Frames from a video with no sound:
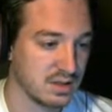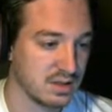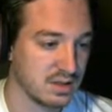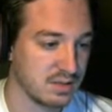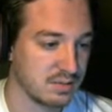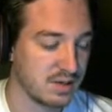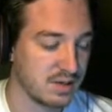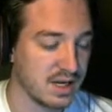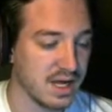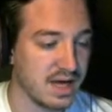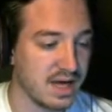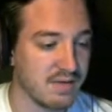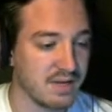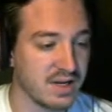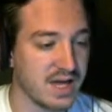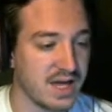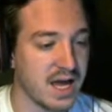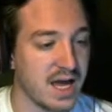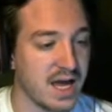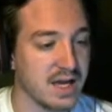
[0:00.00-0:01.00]
I'm gonna have an
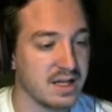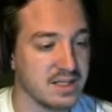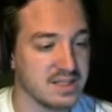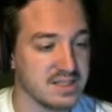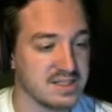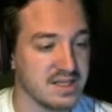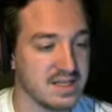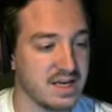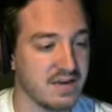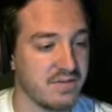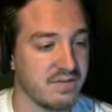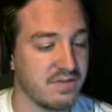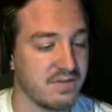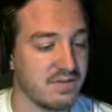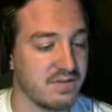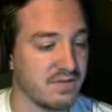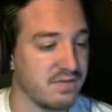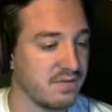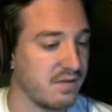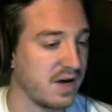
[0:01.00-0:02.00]
added save
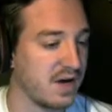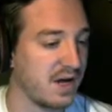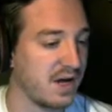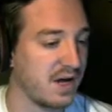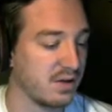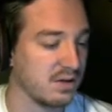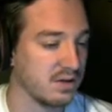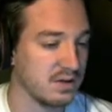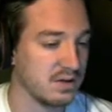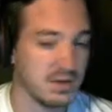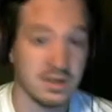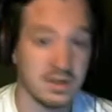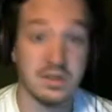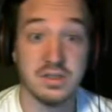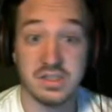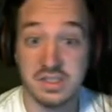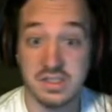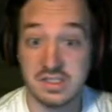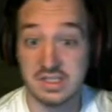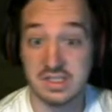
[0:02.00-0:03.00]
file.
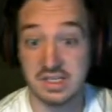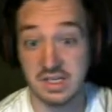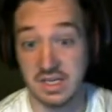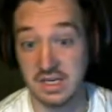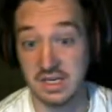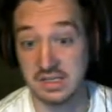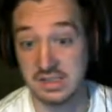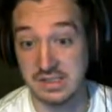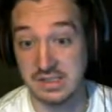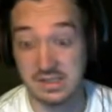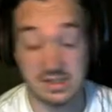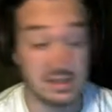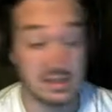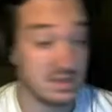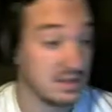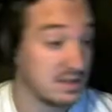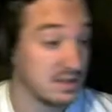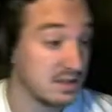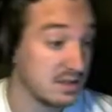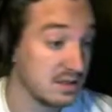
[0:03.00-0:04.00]
Just in case.
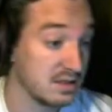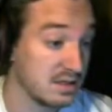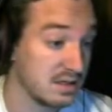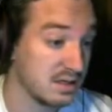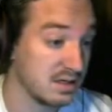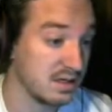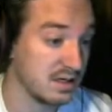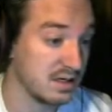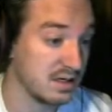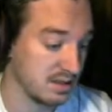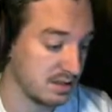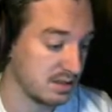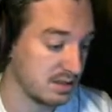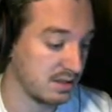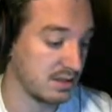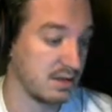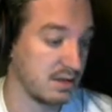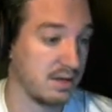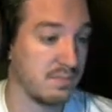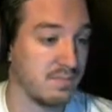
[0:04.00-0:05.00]

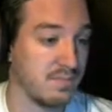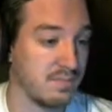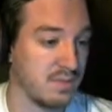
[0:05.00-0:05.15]
Alright.